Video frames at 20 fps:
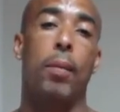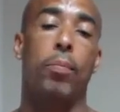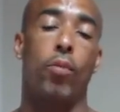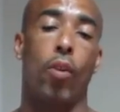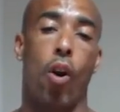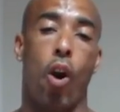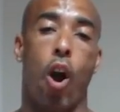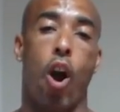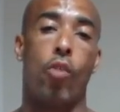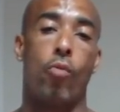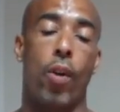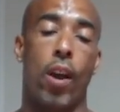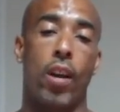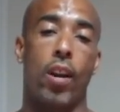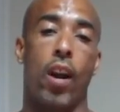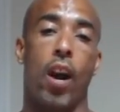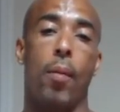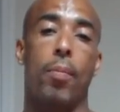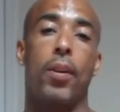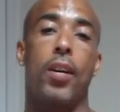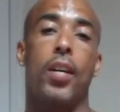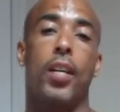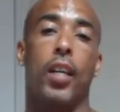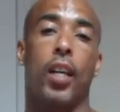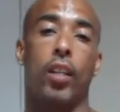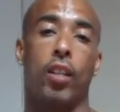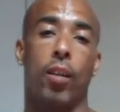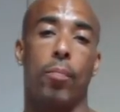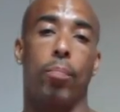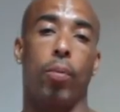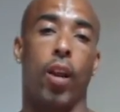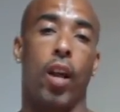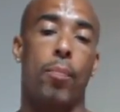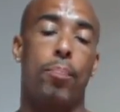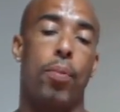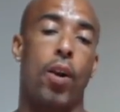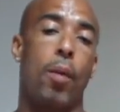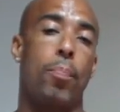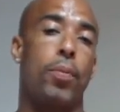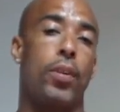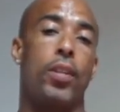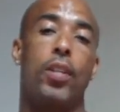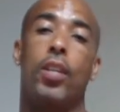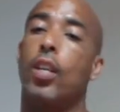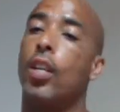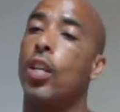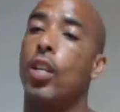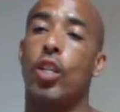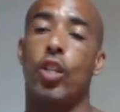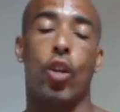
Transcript: keep the heart rate up, get the blood pumping.